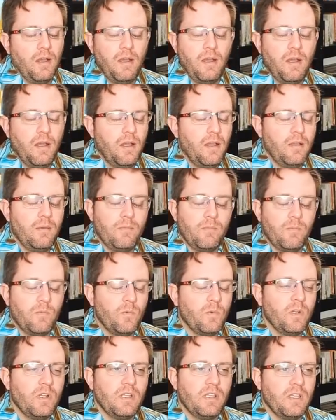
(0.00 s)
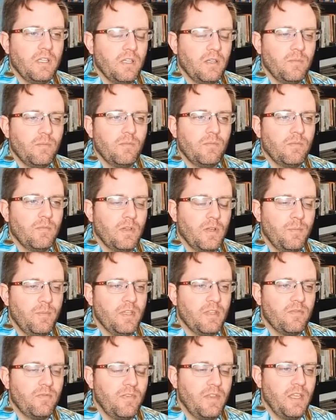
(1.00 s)
I really am a
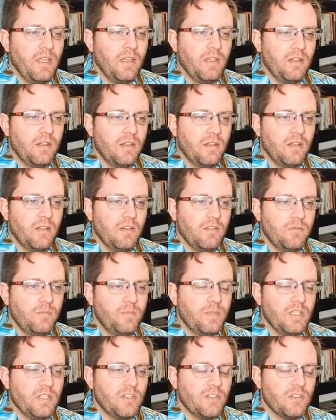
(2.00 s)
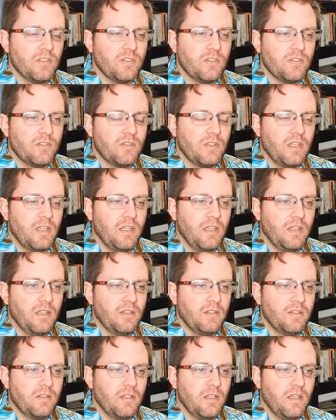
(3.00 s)
big fan of beaches
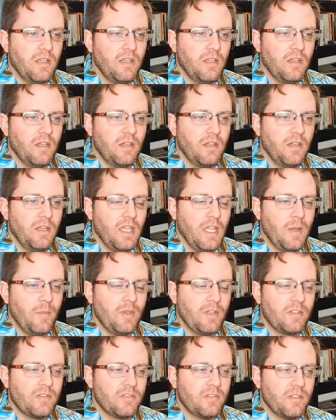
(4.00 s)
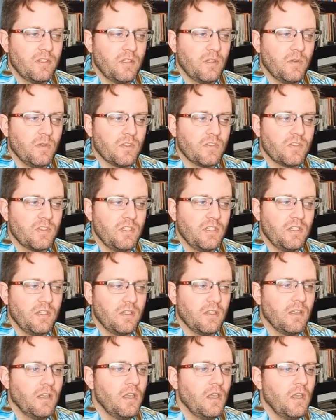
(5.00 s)
and uh, hammocks and going
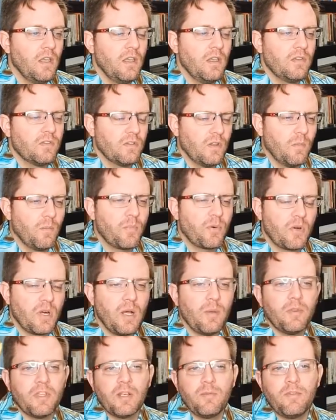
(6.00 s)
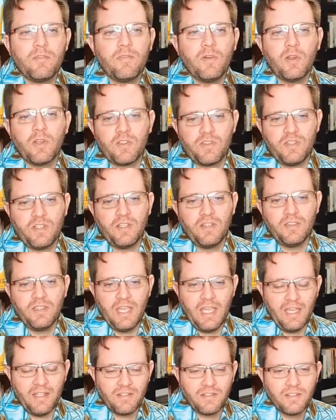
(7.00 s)
skiing. So I'm probably going to be focusing on
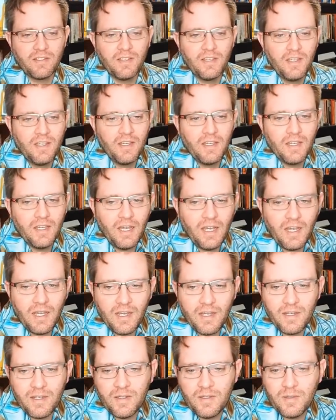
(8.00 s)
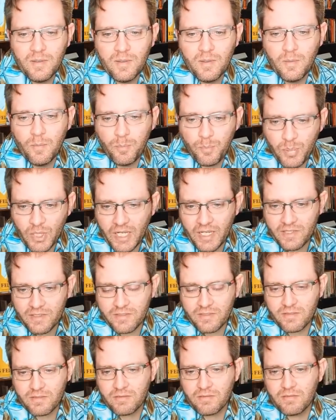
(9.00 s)
that. Uh,
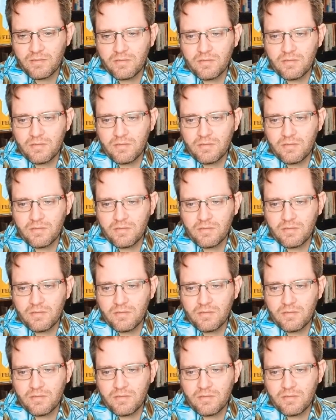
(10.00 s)
but